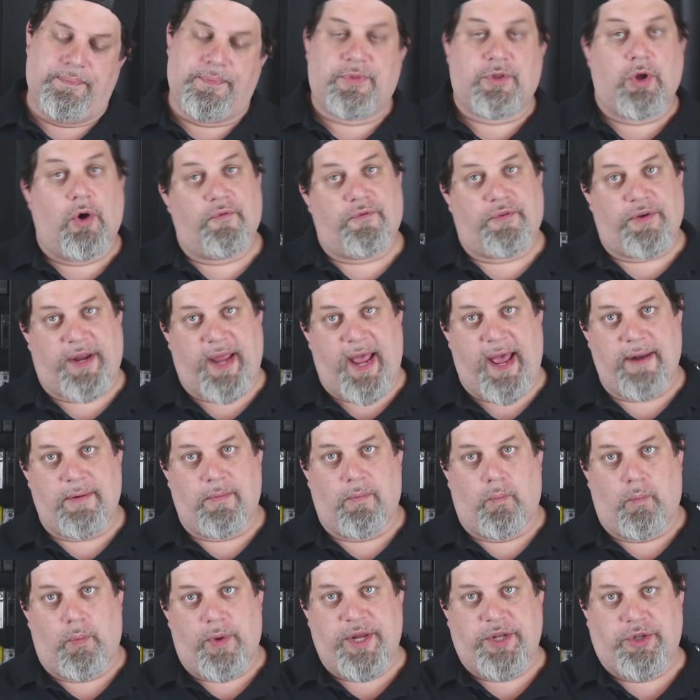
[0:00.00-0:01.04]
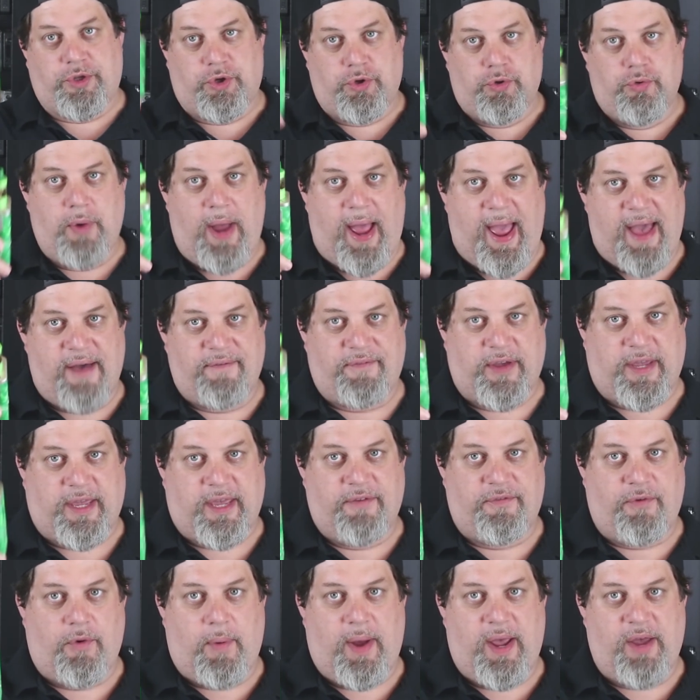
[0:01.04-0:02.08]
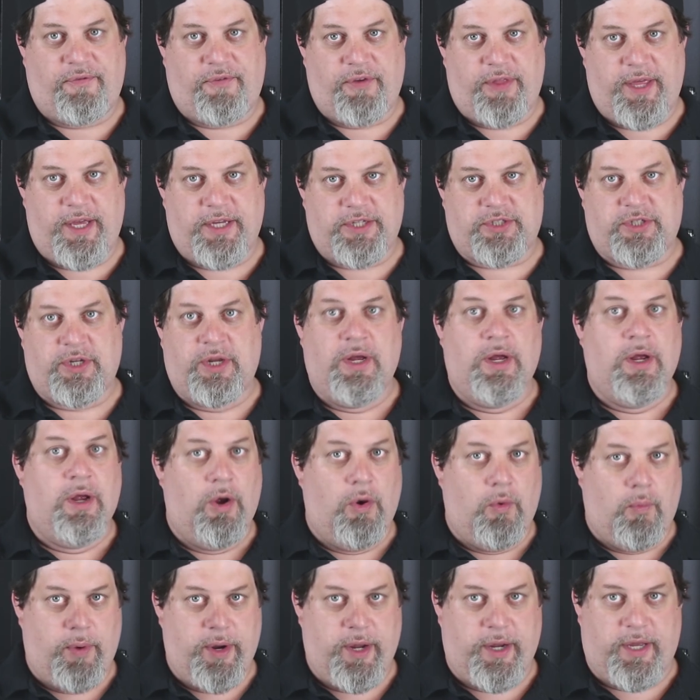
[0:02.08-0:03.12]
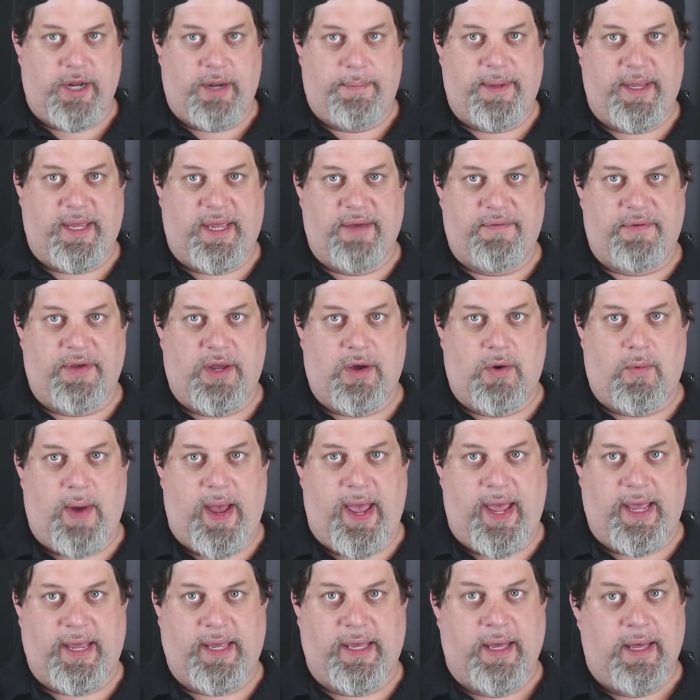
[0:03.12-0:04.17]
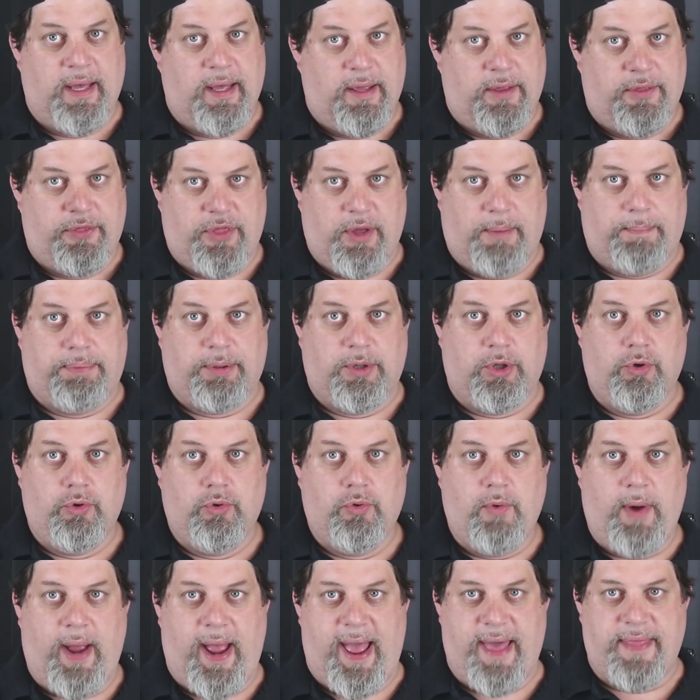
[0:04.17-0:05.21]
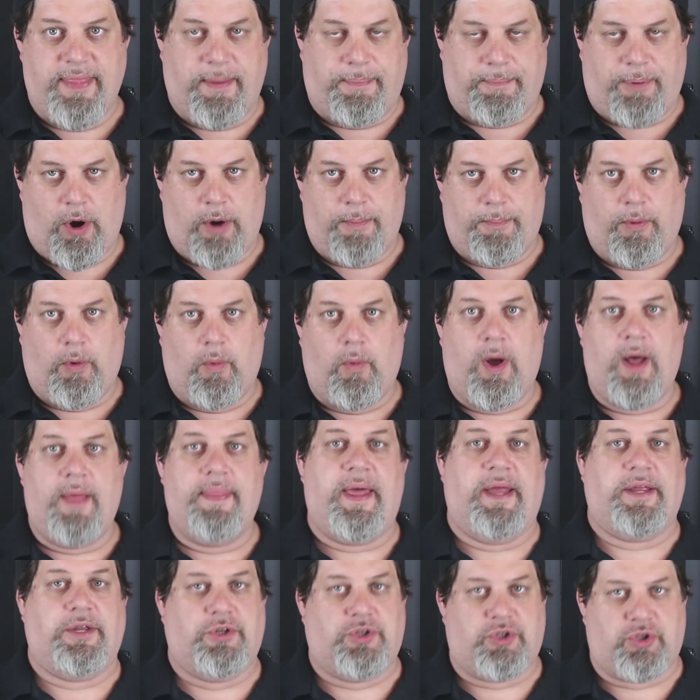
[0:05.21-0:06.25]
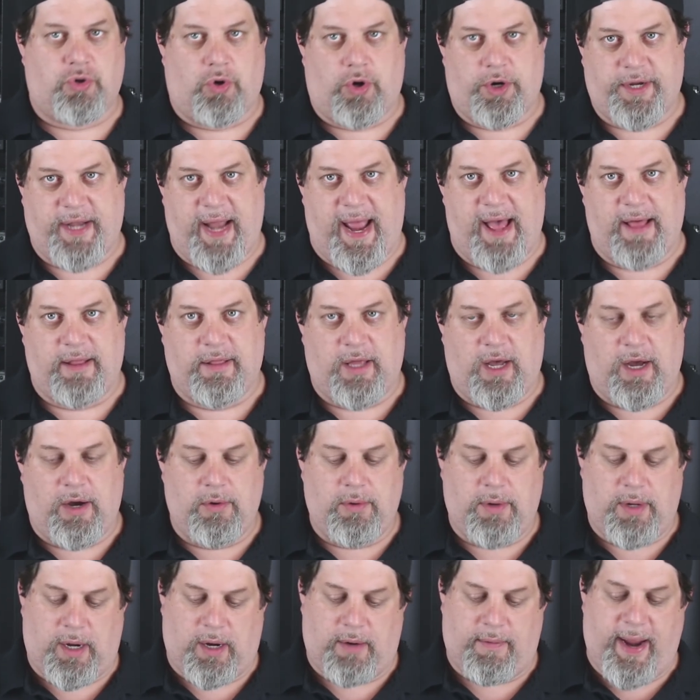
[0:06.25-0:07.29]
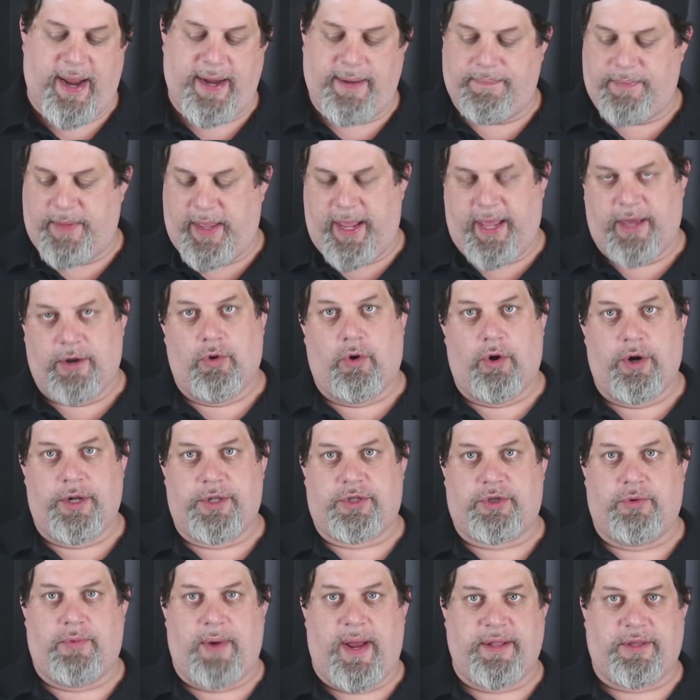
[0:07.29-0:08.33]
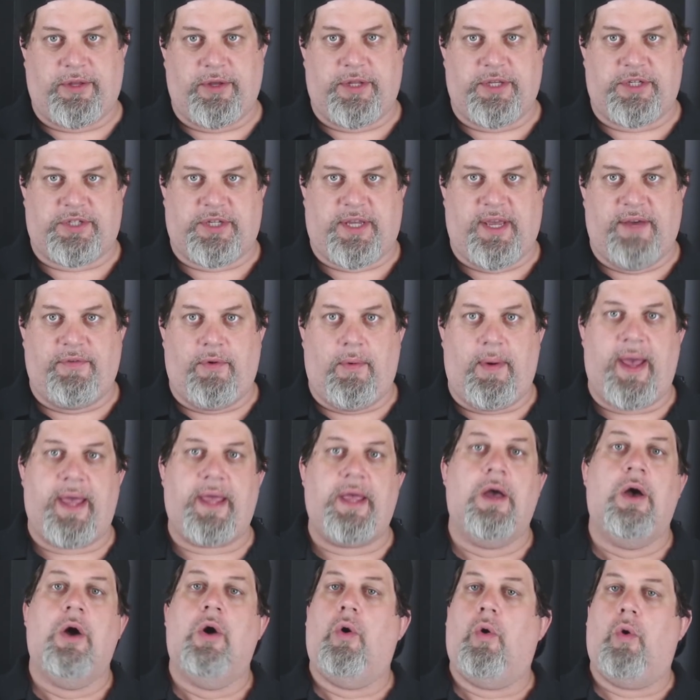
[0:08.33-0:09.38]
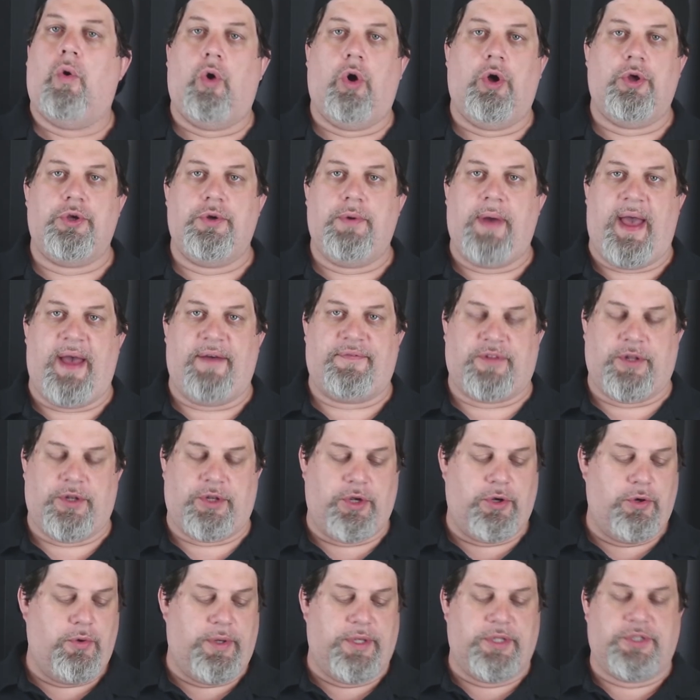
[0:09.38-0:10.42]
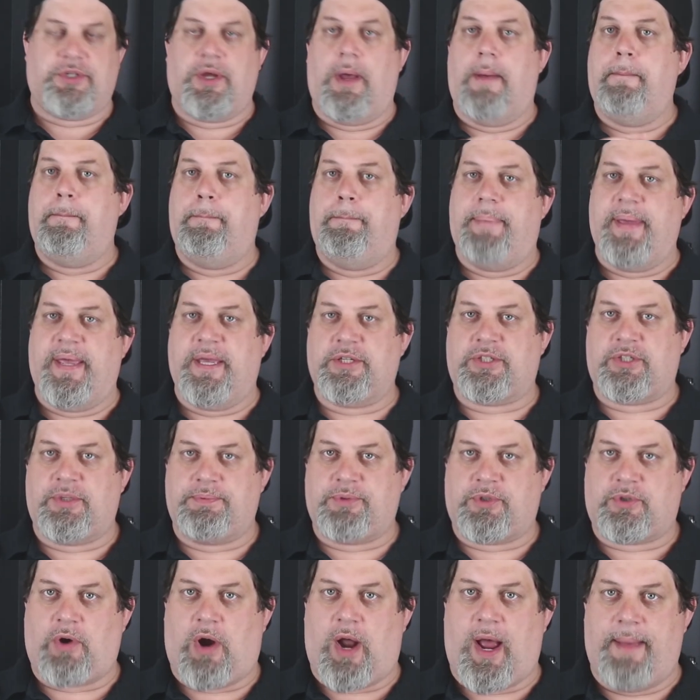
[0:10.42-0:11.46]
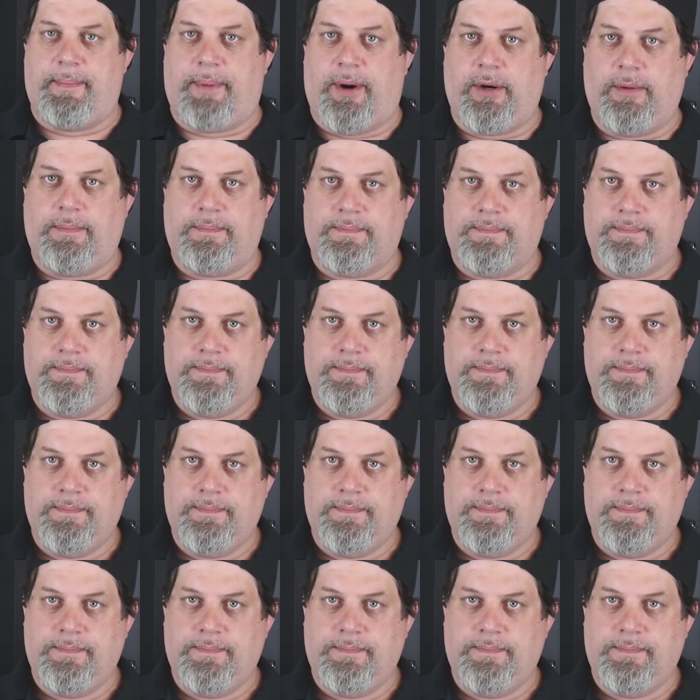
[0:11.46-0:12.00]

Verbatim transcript: Don't forget, we do have a giveaway for this. We are going to be giving away the blue and the purple one that you saw down low, all right? In order to enter this giveaway, all you have to do is be a subscriber,